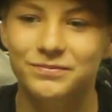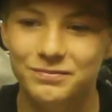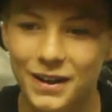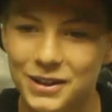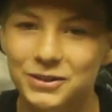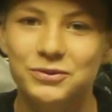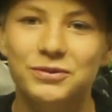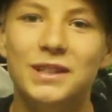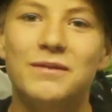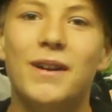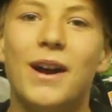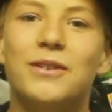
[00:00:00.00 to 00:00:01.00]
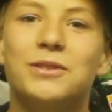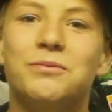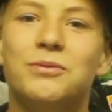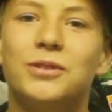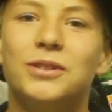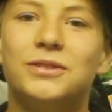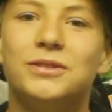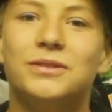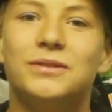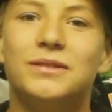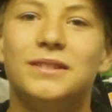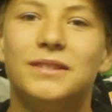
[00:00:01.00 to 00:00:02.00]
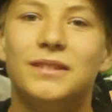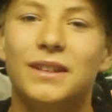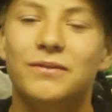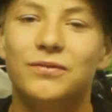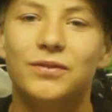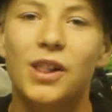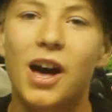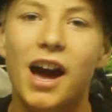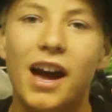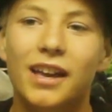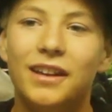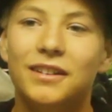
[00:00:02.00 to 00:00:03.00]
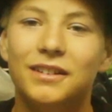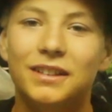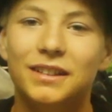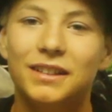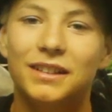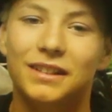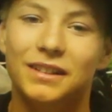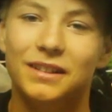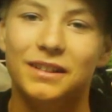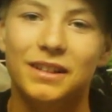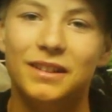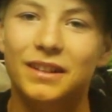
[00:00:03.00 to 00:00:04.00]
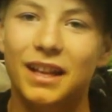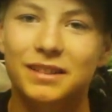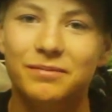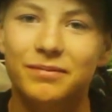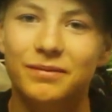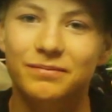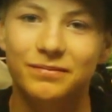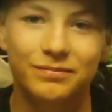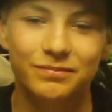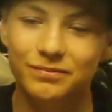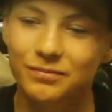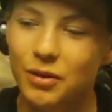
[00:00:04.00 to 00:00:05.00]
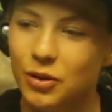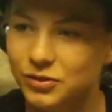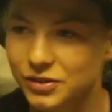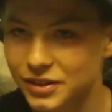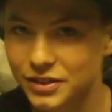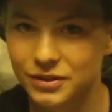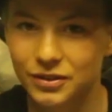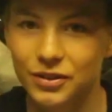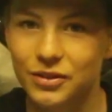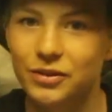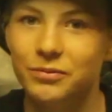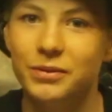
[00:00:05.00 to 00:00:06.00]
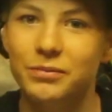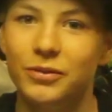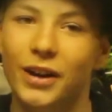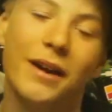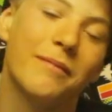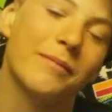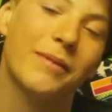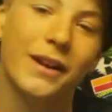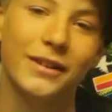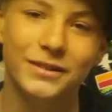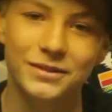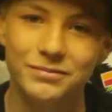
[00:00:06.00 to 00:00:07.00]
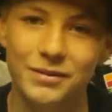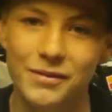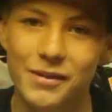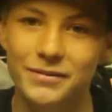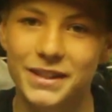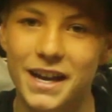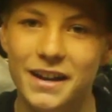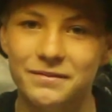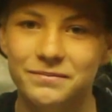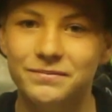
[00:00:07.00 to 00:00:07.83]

Michael's Reno Power Sports, Fly, and that's mostly the local people, and my parents, my mom and dad.